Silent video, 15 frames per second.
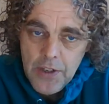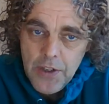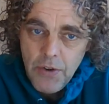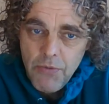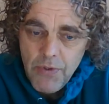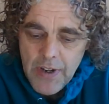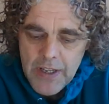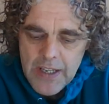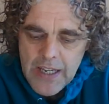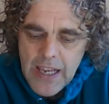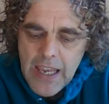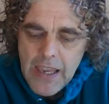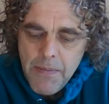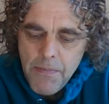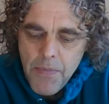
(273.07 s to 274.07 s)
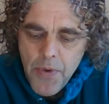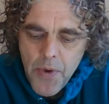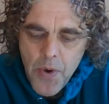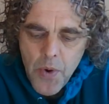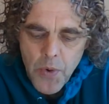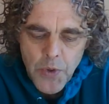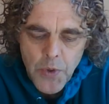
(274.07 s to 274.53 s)
To redeem
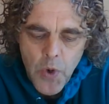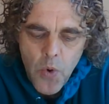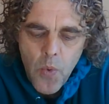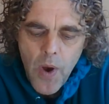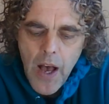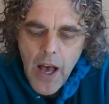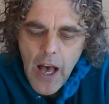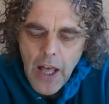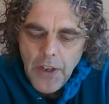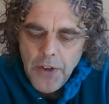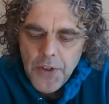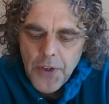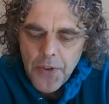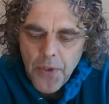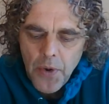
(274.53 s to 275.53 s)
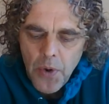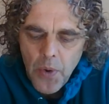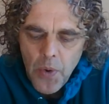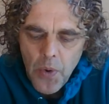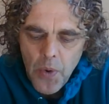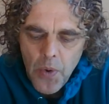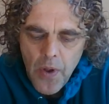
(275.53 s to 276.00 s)
those who are under the
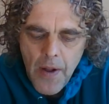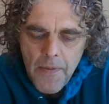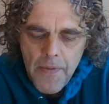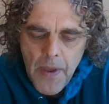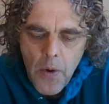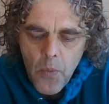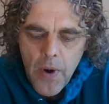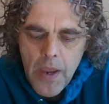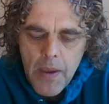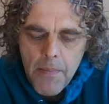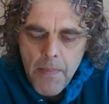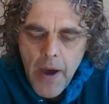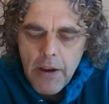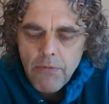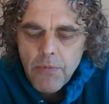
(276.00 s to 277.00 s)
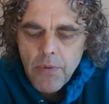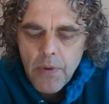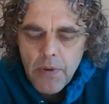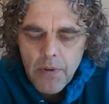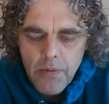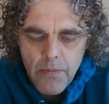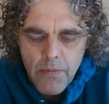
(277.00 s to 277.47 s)
law, that we might
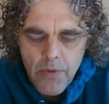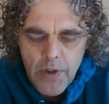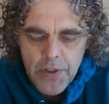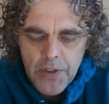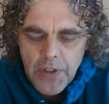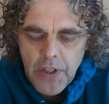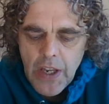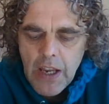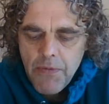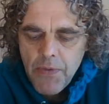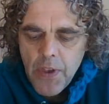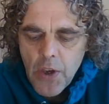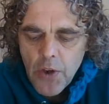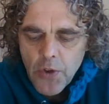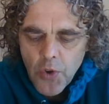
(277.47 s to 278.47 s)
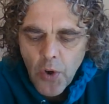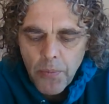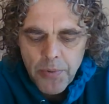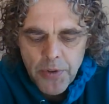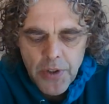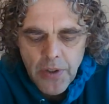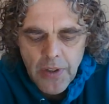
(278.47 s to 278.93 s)
re- receive the
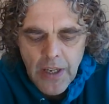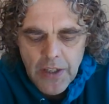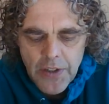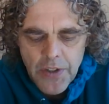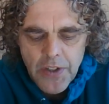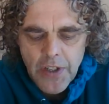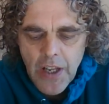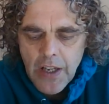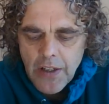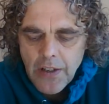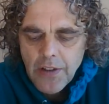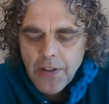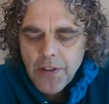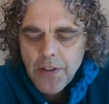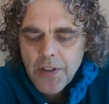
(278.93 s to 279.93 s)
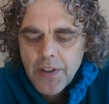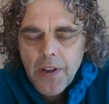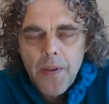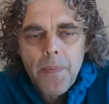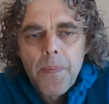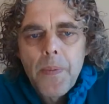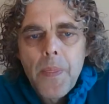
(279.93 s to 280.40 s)
adoption as sons.
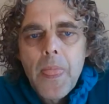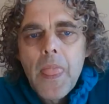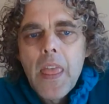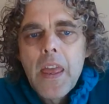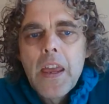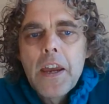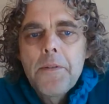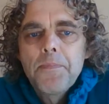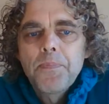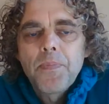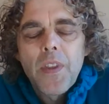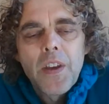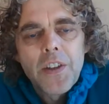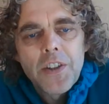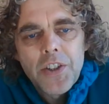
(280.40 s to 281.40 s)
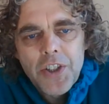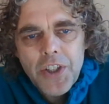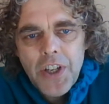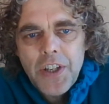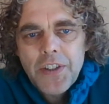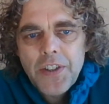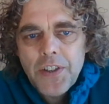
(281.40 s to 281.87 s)

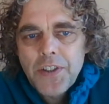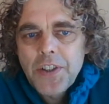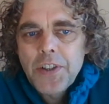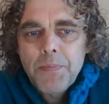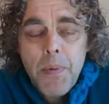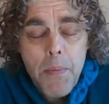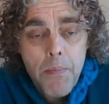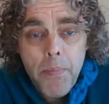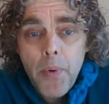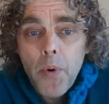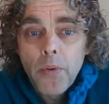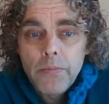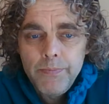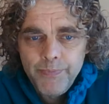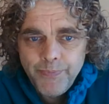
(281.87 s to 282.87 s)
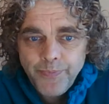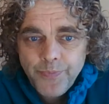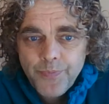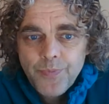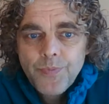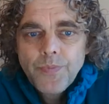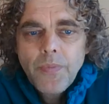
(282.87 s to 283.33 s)
Jesus has been born
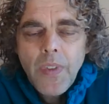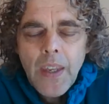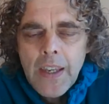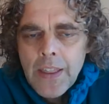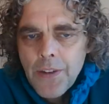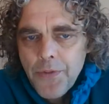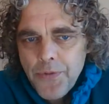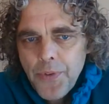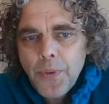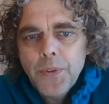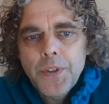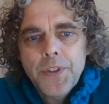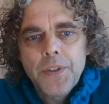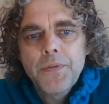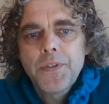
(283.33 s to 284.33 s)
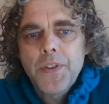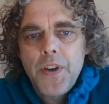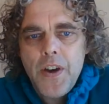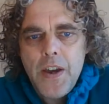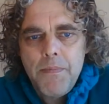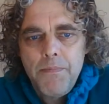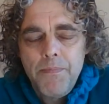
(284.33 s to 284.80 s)
in the fullness of
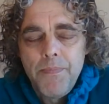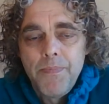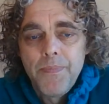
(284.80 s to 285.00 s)
time